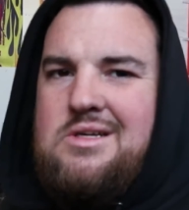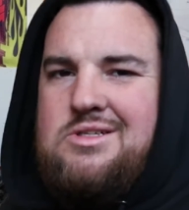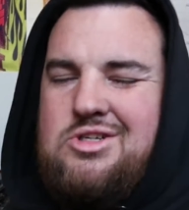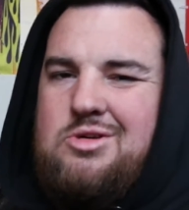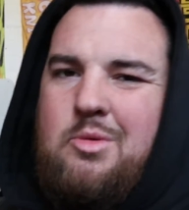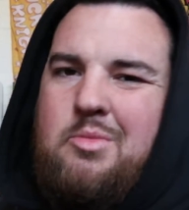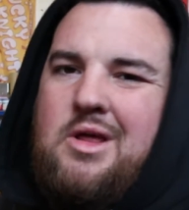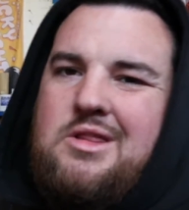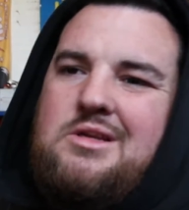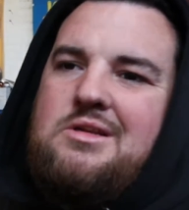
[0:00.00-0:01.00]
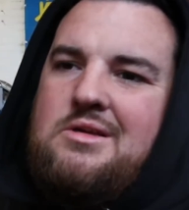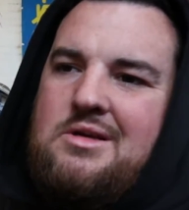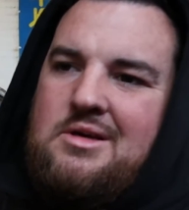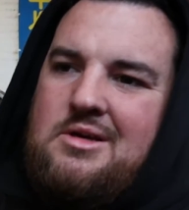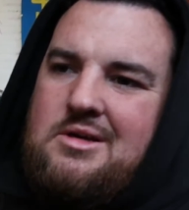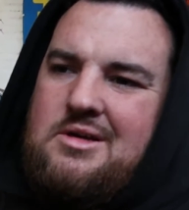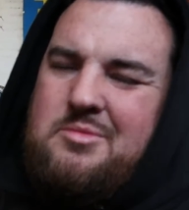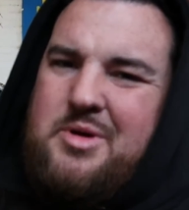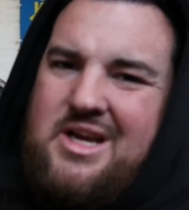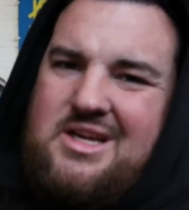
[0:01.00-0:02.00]
Should I be bothered?
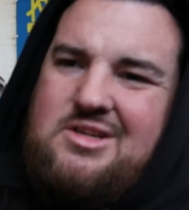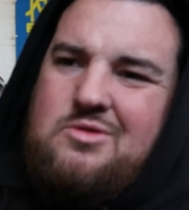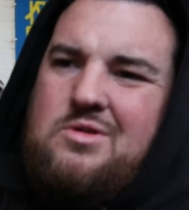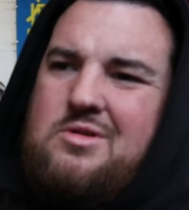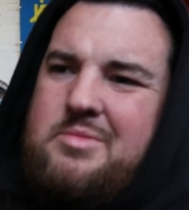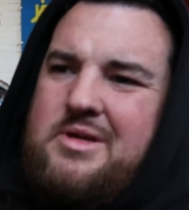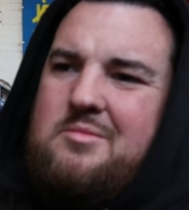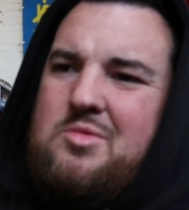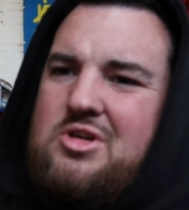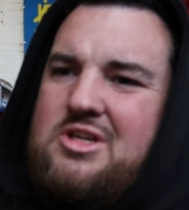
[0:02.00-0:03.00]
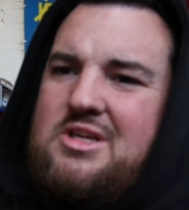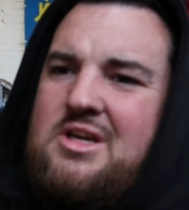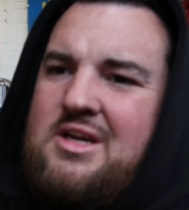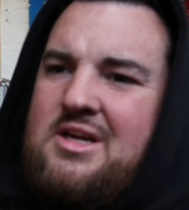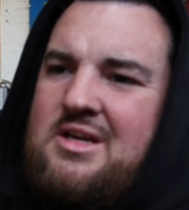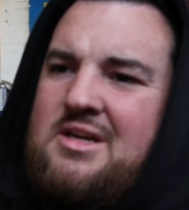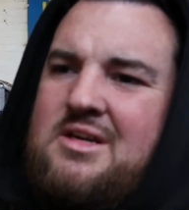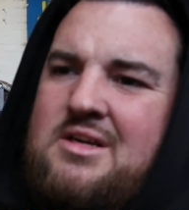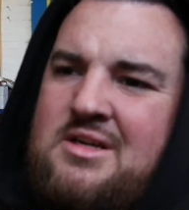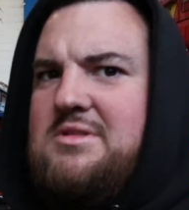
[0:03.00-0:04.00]
I'm paying quite a bit of money.
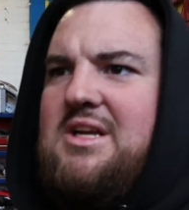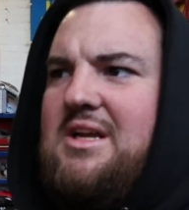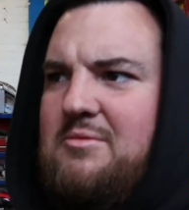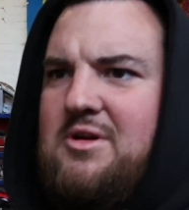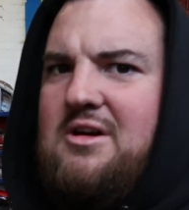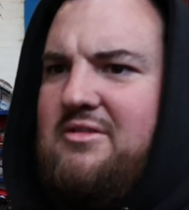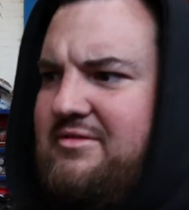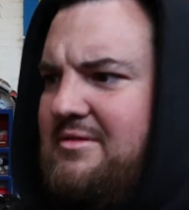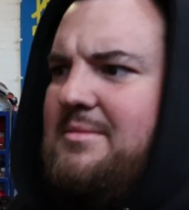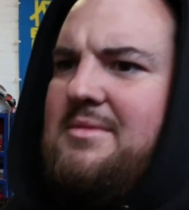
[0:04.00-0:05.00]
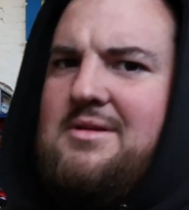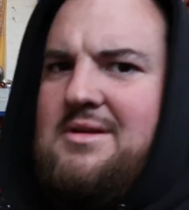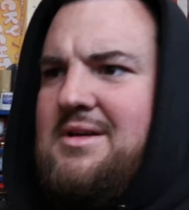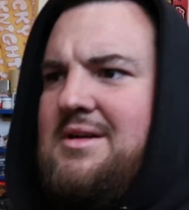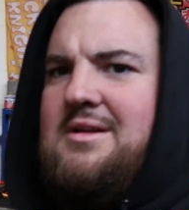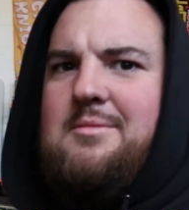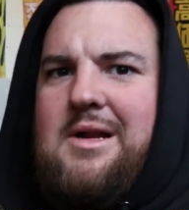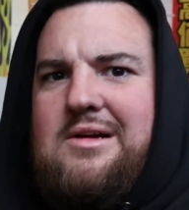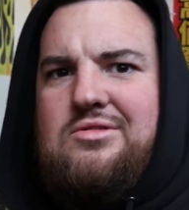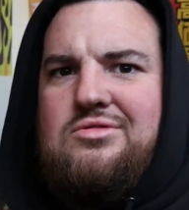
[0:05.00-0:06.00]
I'm saying we are from
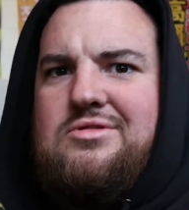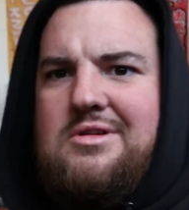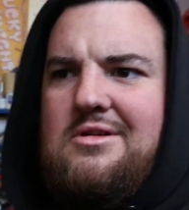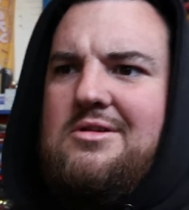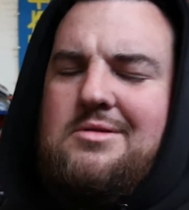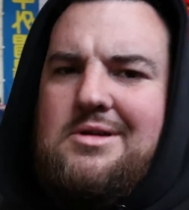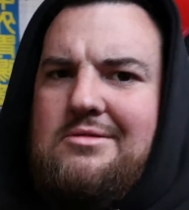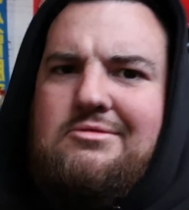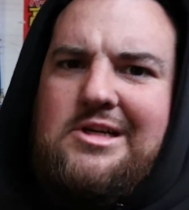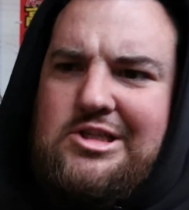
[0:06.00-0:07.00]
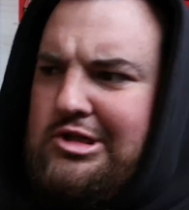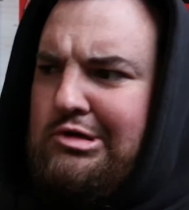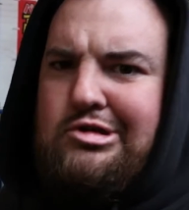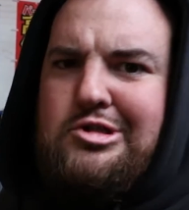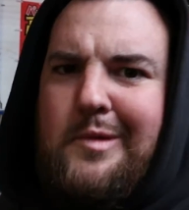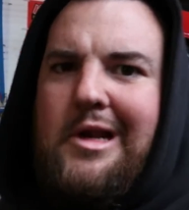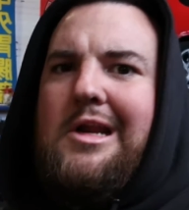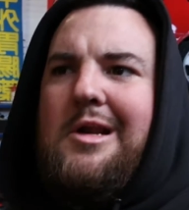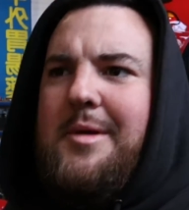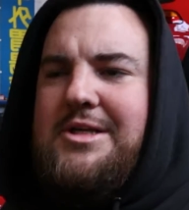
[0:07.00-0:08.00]
Black Country, like we don't really like
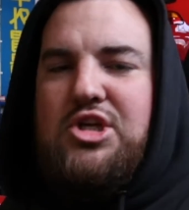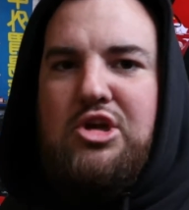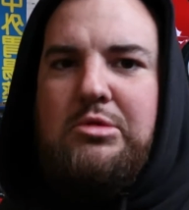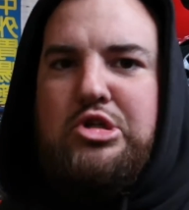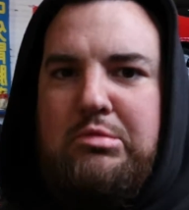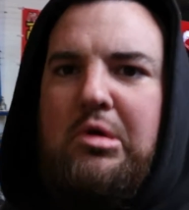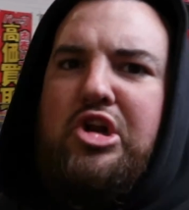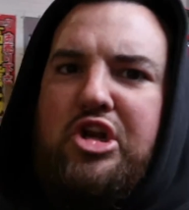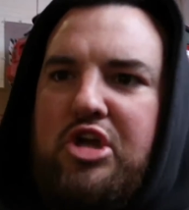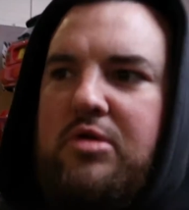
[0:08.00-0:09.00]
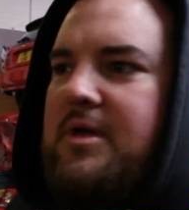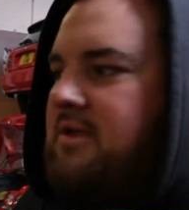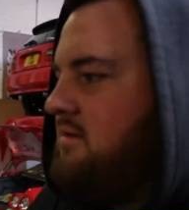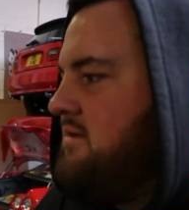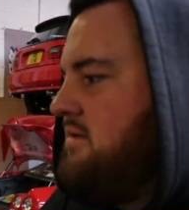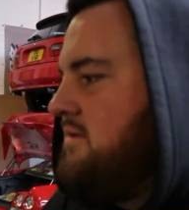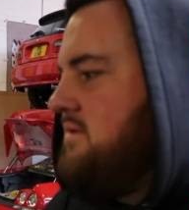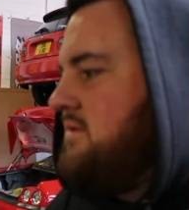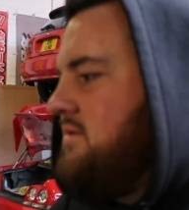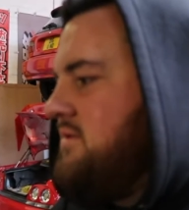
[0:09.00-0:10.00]
spending a bit too much money, do we?
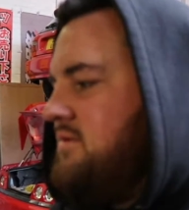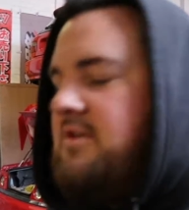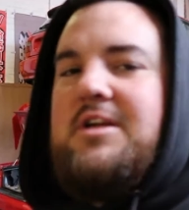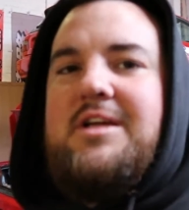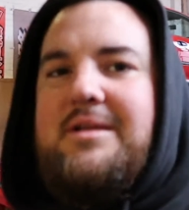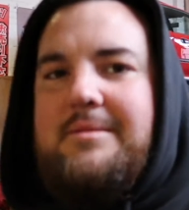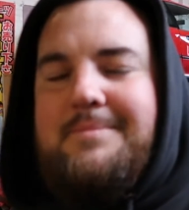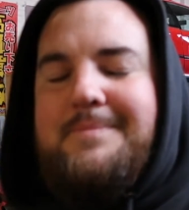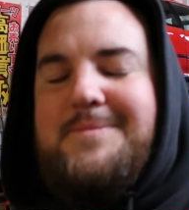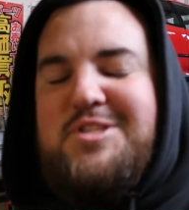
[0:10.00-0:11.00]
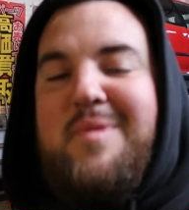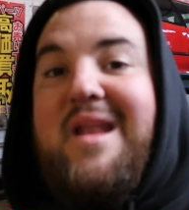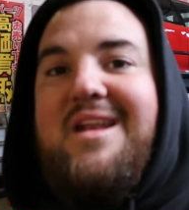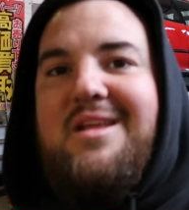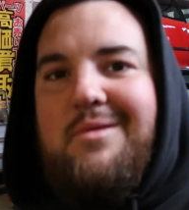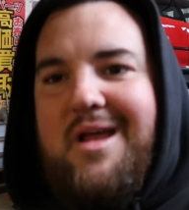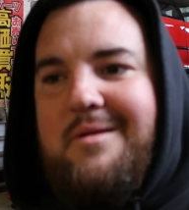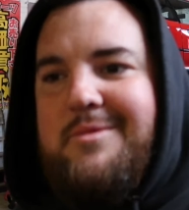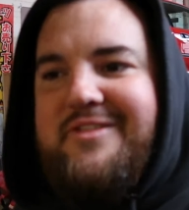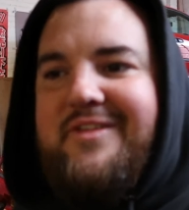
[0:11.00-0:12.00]
Like, spend it
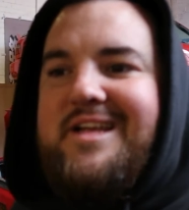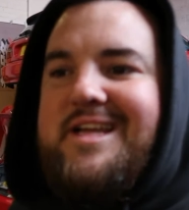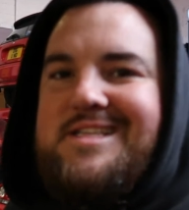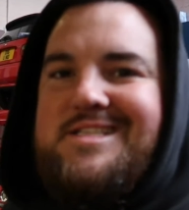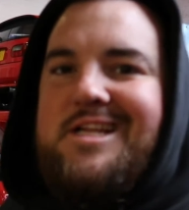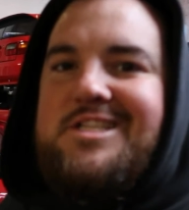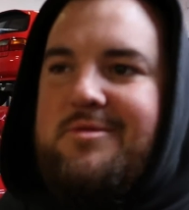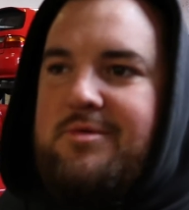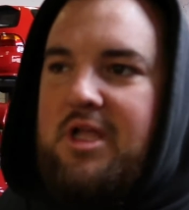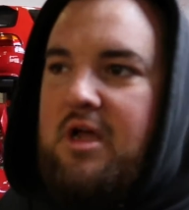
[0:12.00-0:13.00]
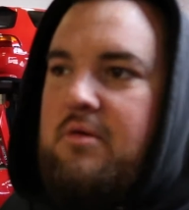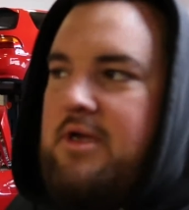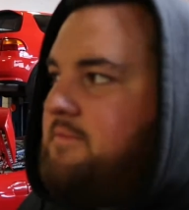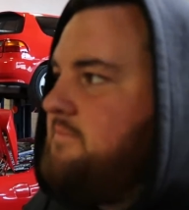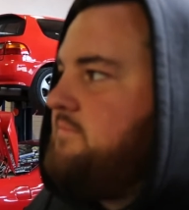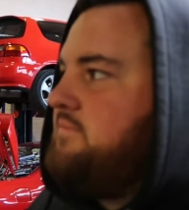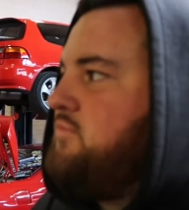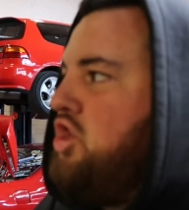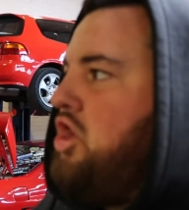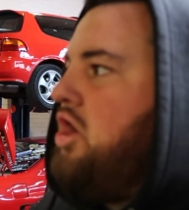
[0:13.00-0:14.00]
where we think it's sensible, do
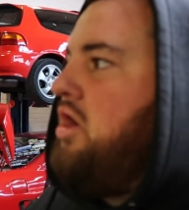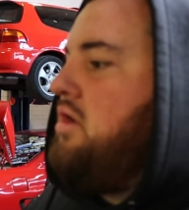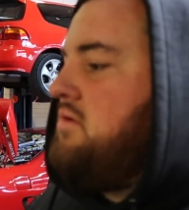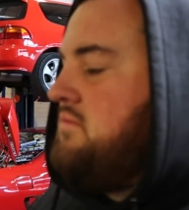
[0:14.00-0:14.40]
we? Oh.